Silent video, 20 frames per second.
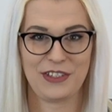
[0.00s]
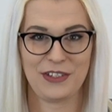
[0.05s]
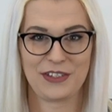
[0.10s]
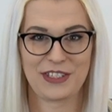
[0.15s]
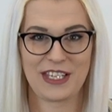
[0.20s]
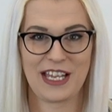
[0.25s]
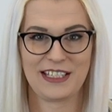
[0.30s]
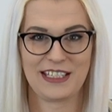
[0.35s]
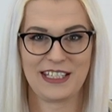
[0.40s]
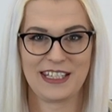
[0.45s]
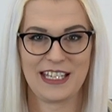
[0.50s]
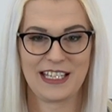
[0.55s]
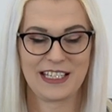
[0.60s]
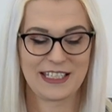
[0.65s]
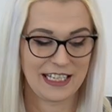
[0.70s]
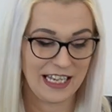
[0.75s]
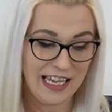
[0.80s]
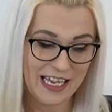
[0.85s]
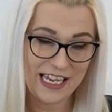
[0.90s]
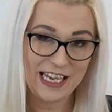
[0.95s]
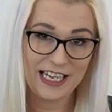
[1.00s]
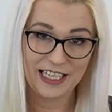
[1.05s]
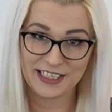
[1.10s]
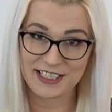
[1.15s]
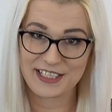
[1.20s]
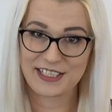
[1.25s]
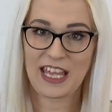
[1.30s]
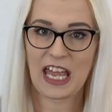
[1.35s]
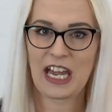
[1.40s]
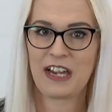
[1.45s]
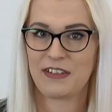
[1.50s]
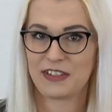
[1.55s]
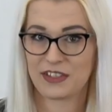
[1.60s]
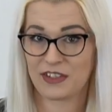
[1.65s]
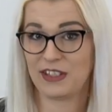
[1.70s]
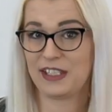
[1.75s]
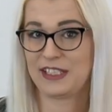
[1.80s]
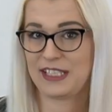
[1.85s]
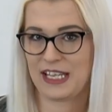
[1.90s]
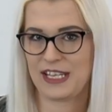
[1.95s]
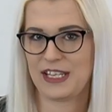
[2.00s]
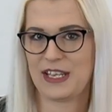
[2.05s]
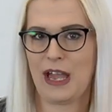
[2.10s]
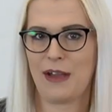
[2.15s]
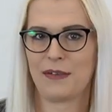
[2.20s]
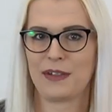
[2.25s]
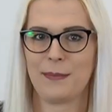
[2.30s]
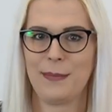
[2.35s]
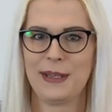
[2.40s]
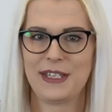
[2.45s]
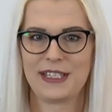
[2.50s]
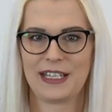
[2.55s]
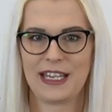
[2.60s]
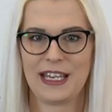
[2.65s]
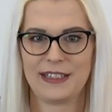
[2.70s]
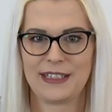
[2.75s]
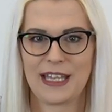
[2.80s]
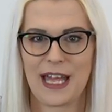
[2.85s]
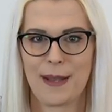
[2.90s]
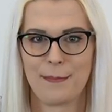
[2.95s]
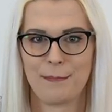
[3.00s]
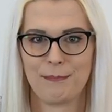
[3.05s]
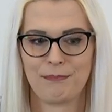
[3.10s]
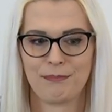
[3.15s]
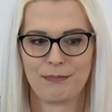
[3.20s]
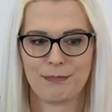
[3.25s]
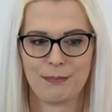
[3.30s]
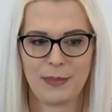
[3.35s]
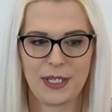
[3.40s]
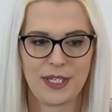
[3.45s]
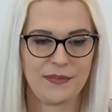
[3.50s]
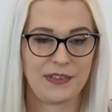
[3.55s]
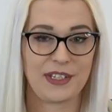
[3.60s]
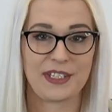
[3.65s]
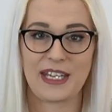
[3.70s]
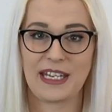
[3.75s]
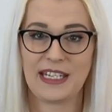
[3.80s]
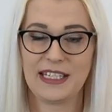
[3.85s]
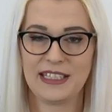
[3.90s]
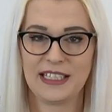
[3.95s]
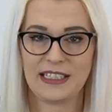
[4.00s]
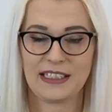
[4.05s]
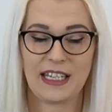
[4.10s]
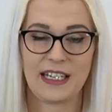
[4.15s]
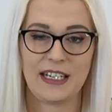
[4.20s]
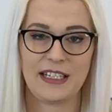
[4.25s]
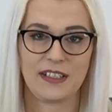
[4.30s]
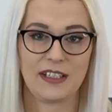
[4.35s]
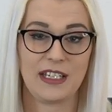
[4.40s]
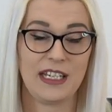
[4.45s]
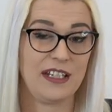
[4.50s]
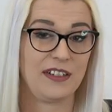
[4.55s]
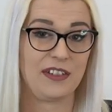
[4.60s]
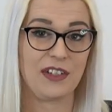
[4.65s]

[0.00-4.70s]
those kinds of things. And the scanner is going to tell you how to mitigate that. But if there's anything that it